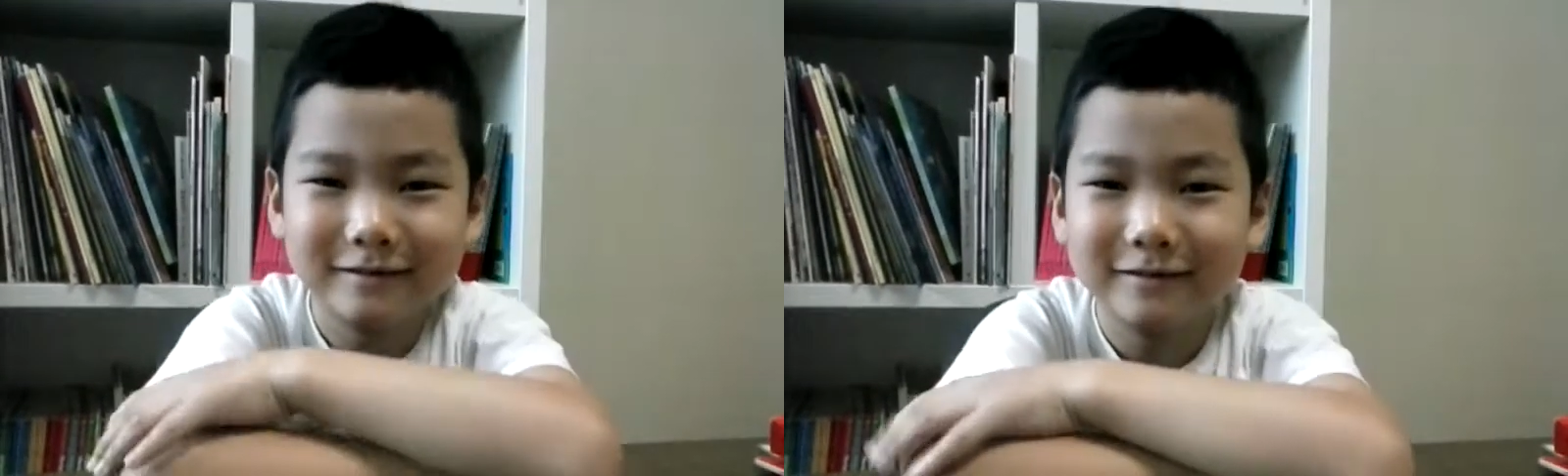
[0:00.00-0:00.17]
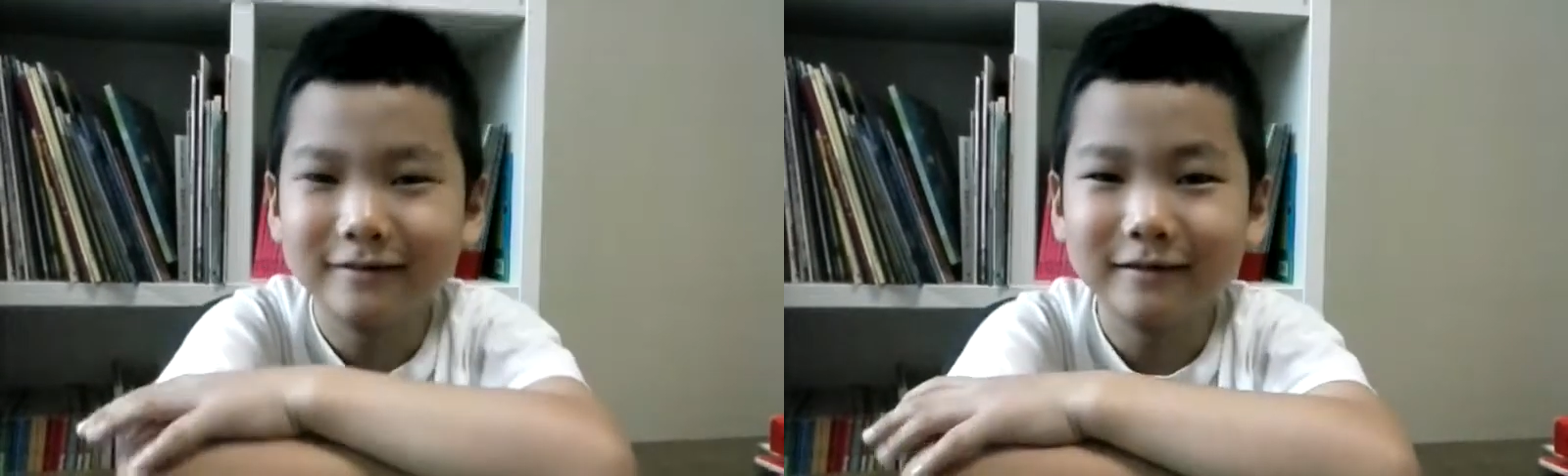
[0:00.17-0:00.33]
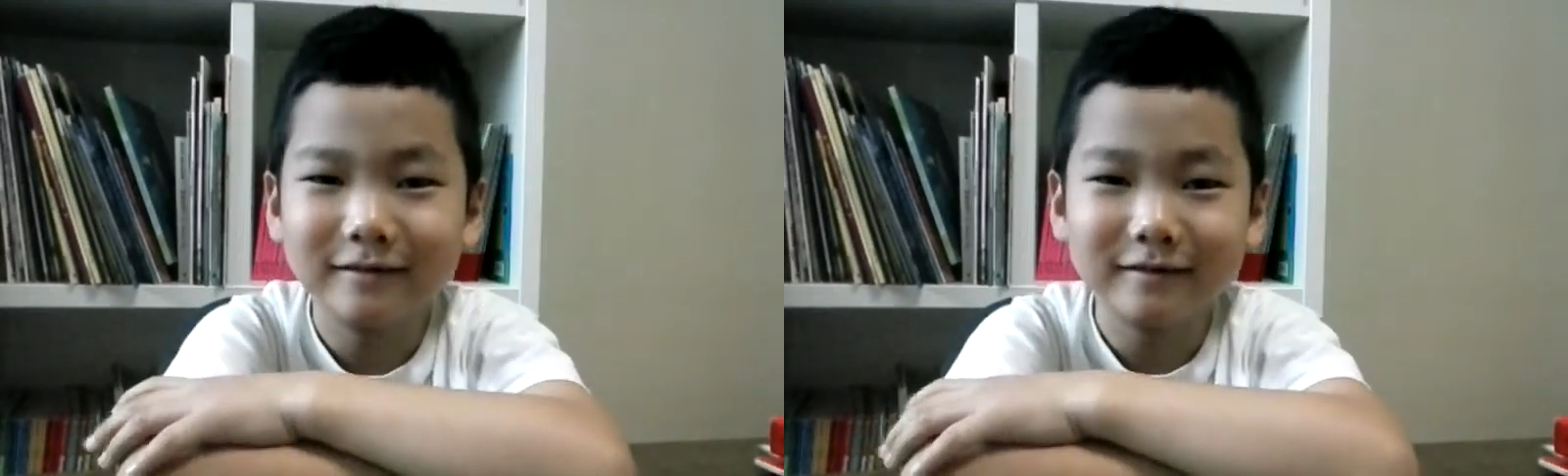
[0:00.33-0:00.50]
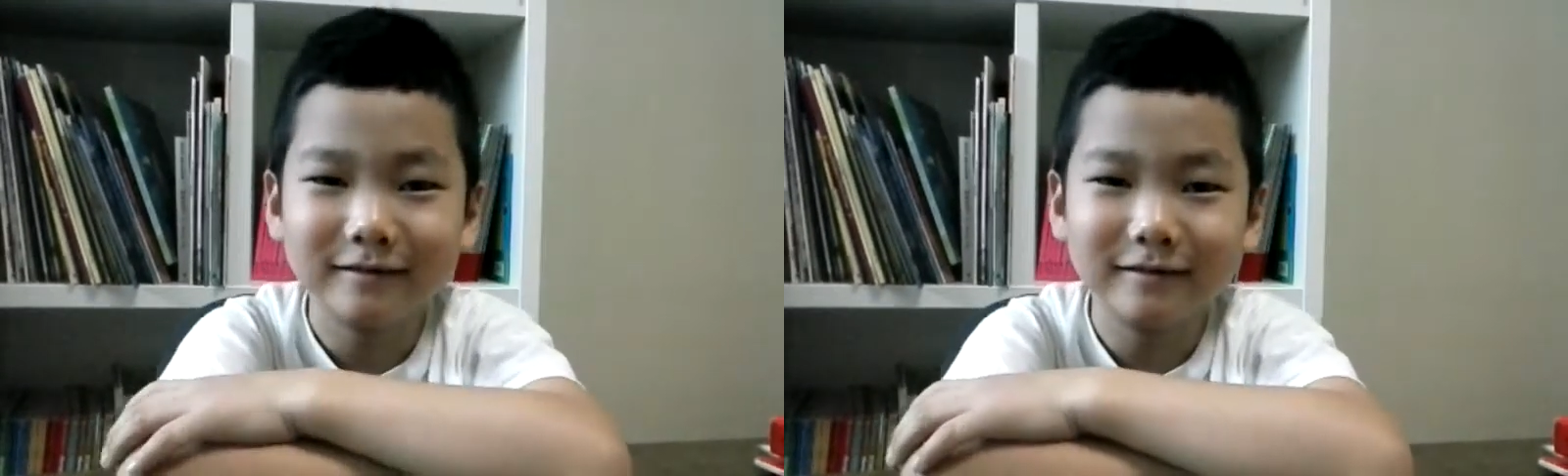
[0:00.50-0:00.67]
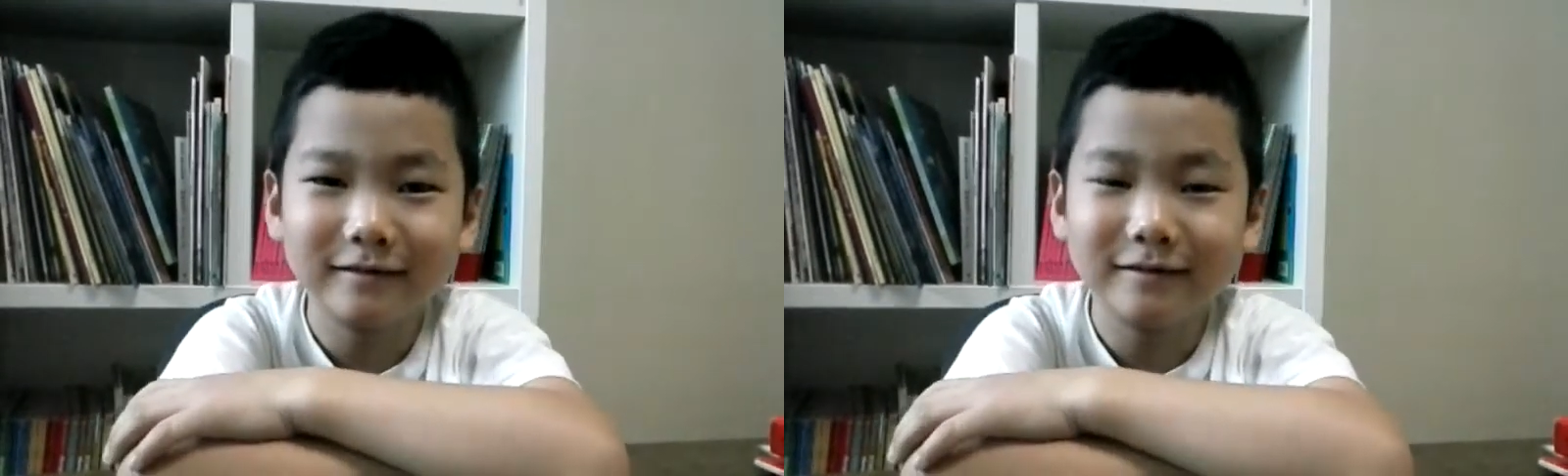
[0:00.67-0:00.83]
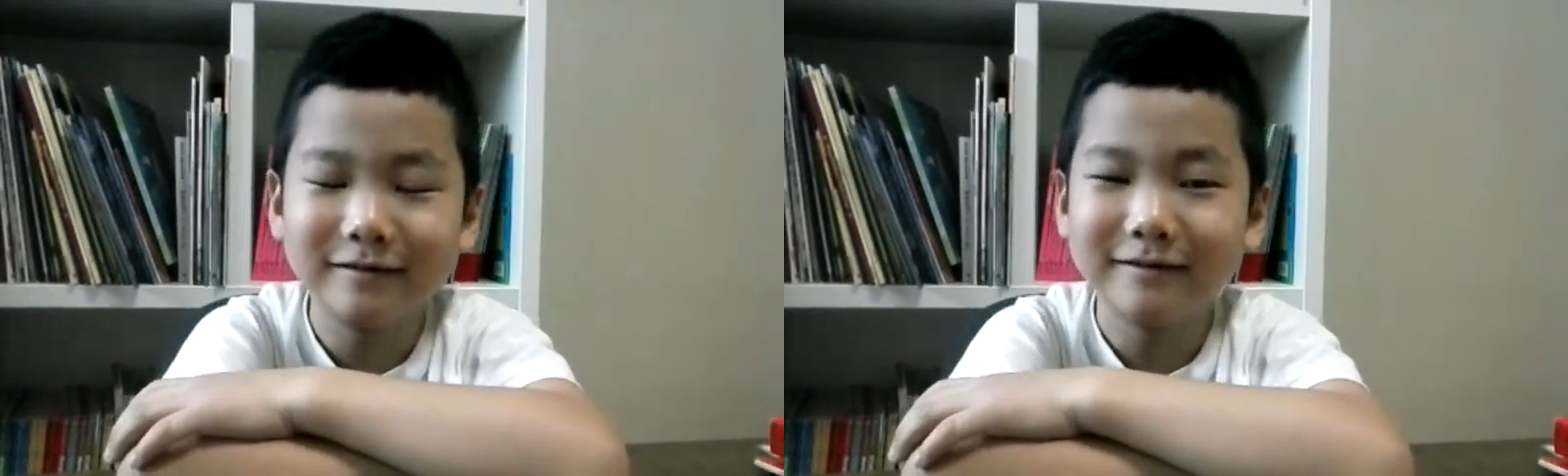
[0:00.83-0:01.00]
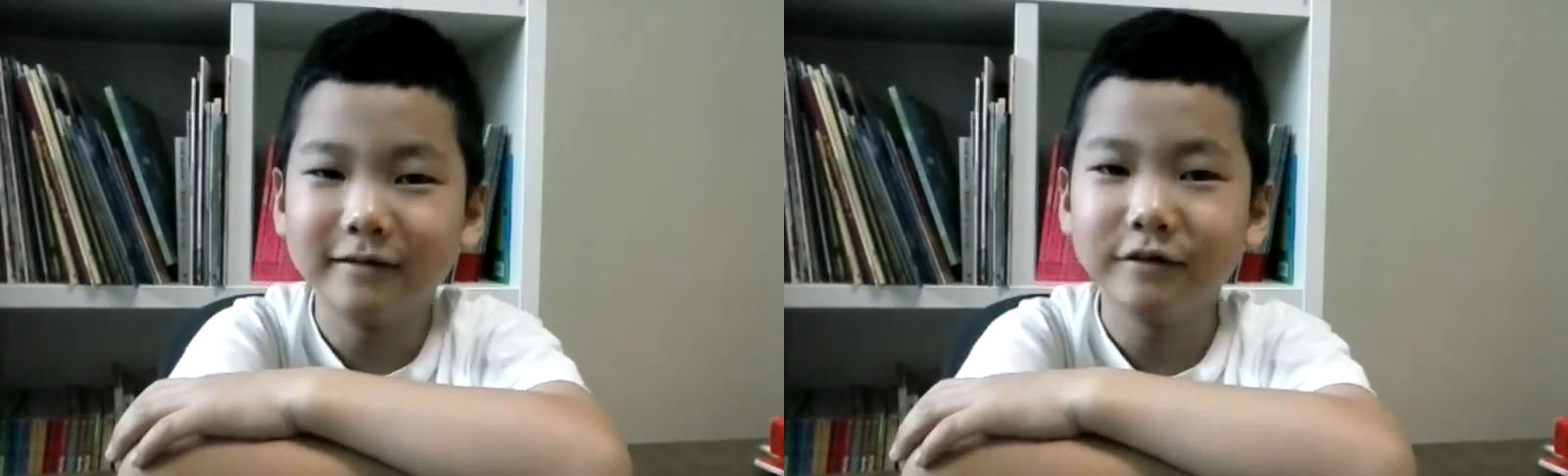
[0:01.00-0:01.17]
Where do you live?